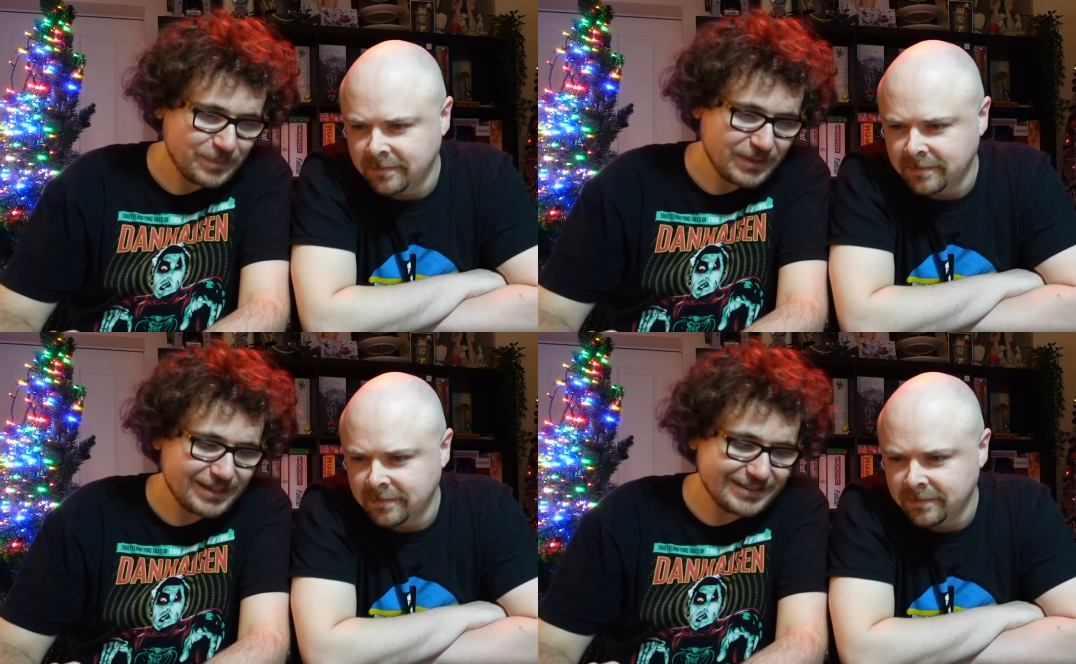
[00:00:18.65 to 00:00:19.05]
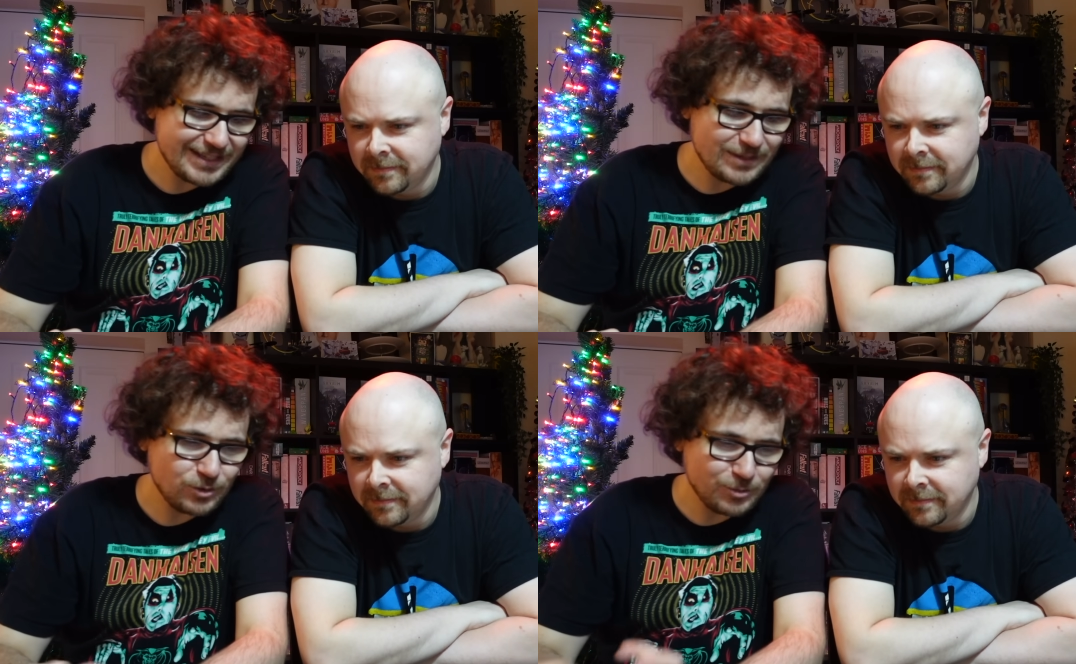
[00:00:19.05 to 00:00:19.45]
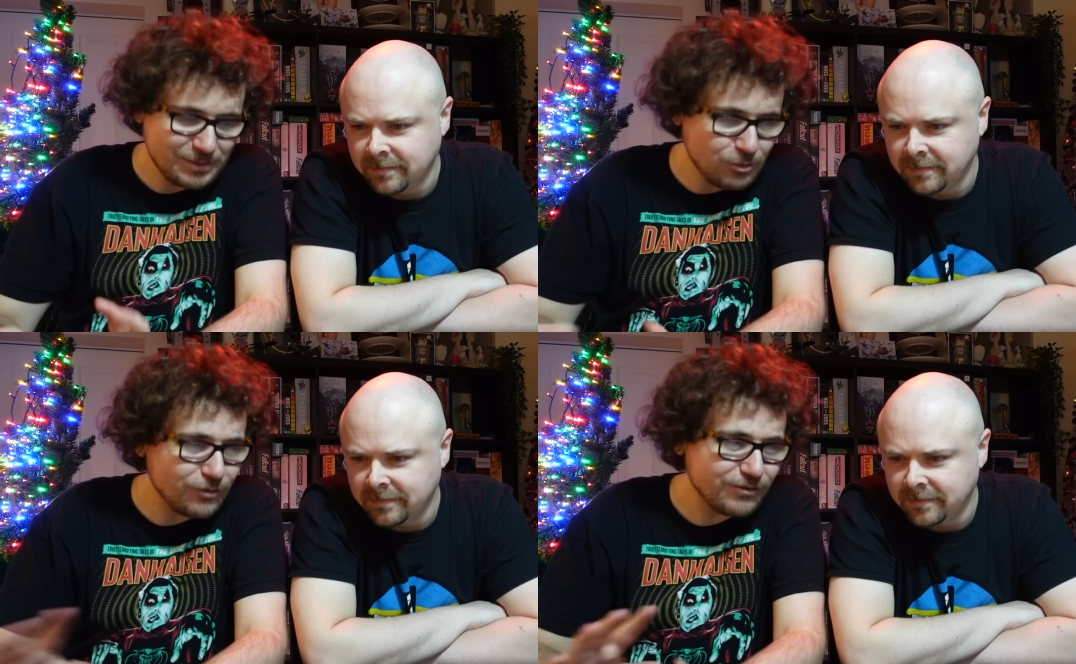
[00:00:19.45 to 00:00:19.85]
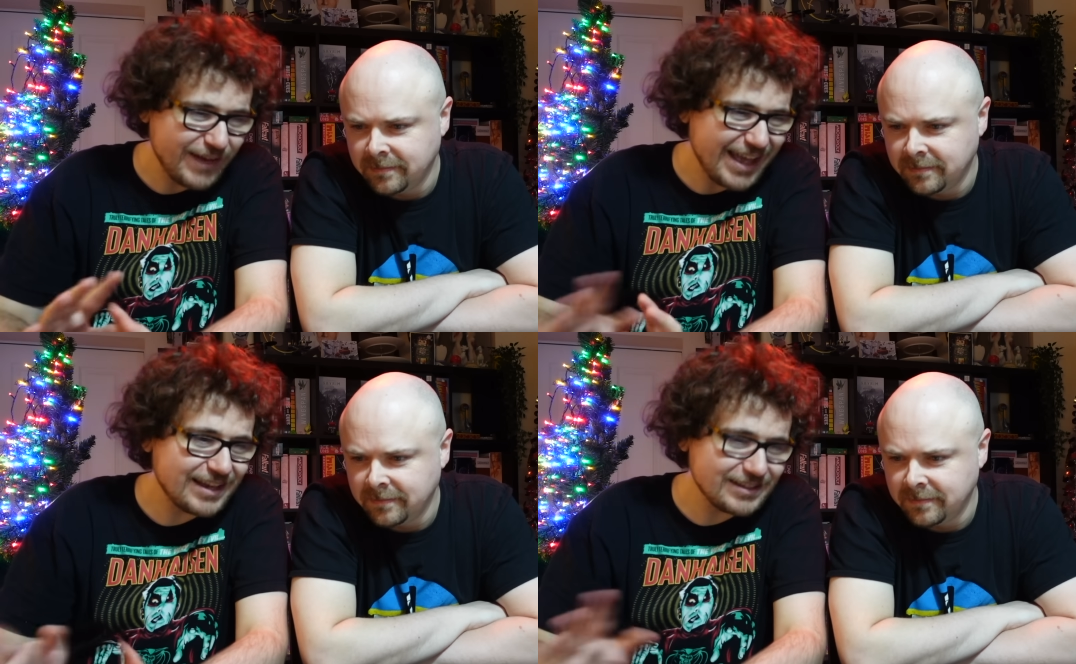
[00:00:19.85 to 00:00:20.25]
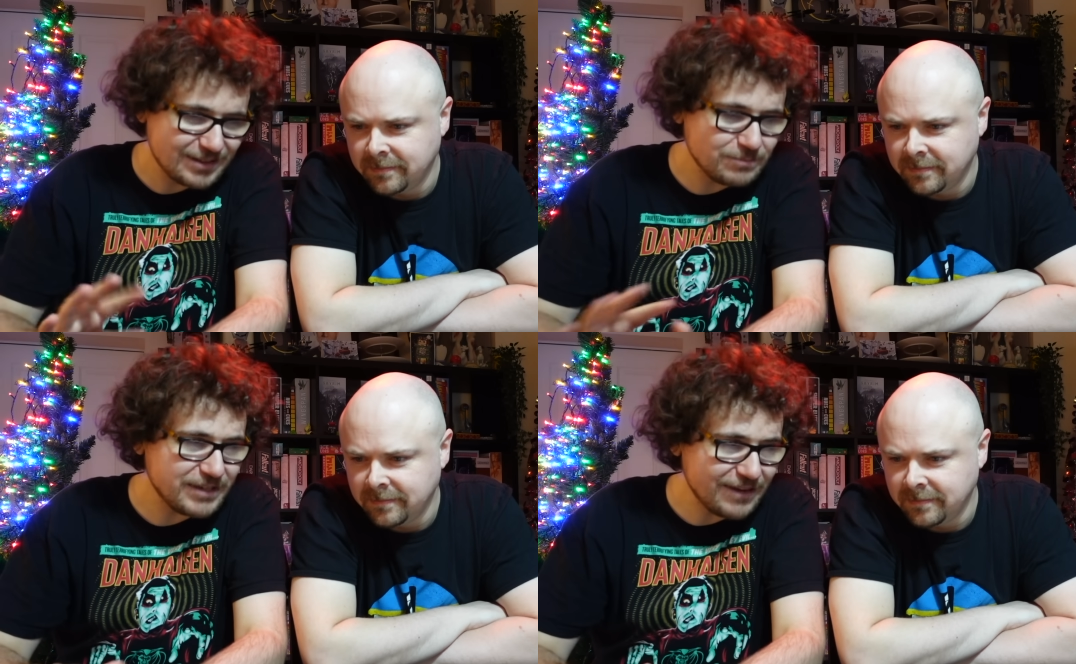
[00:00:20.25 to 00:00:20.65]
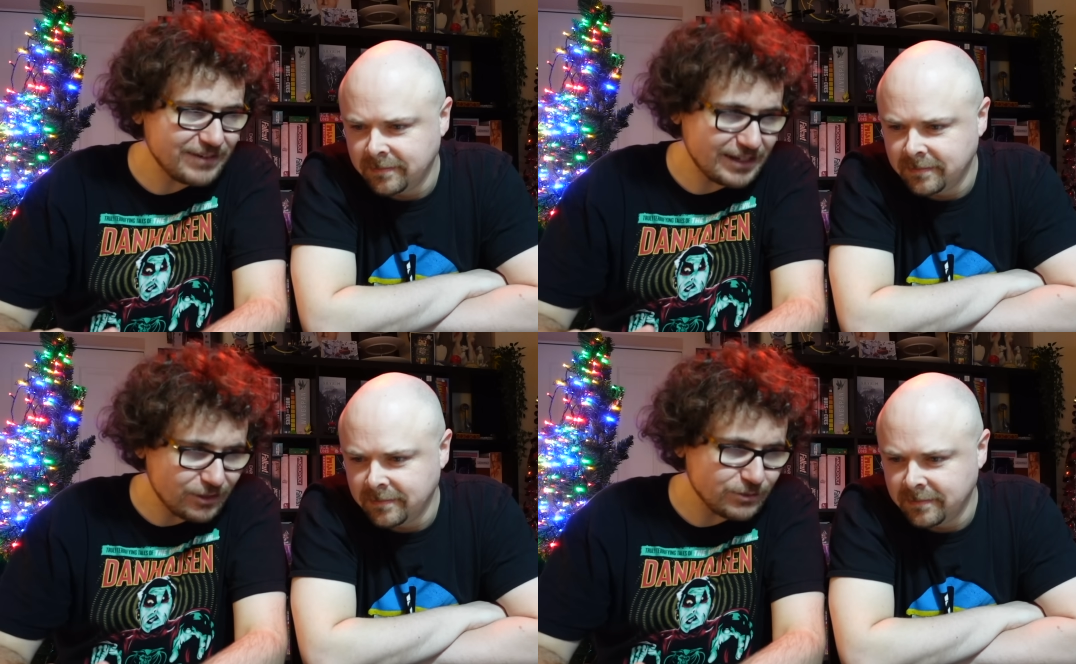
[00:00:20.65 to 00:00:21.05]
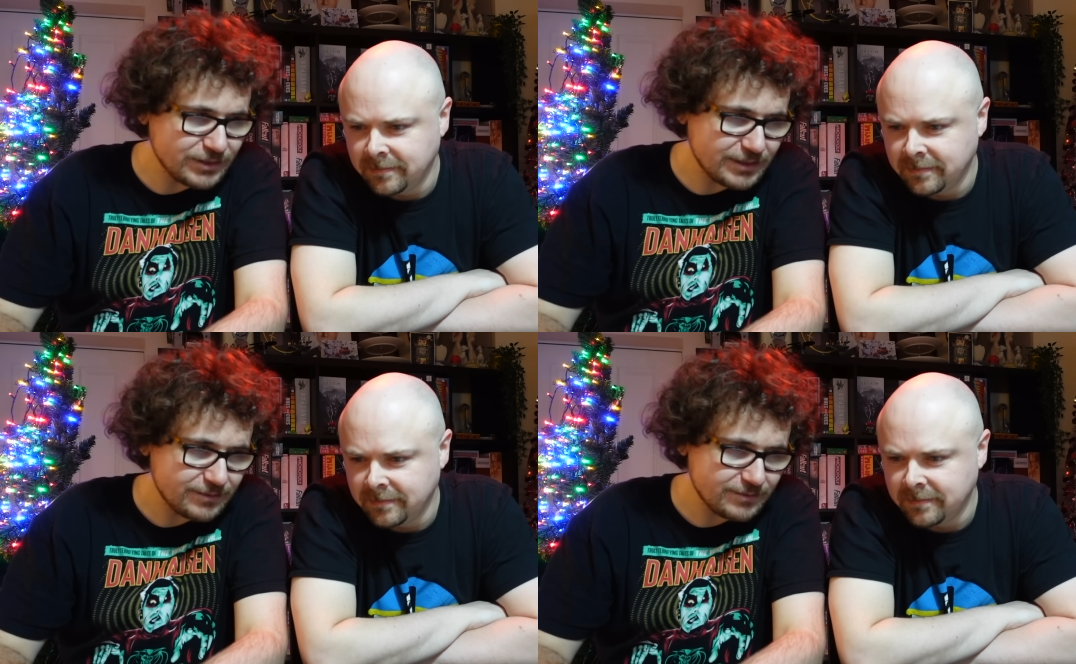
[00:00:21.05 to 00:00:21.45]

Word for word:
Speaker 1: Because then we'll be more fair, because I'm definitely losing.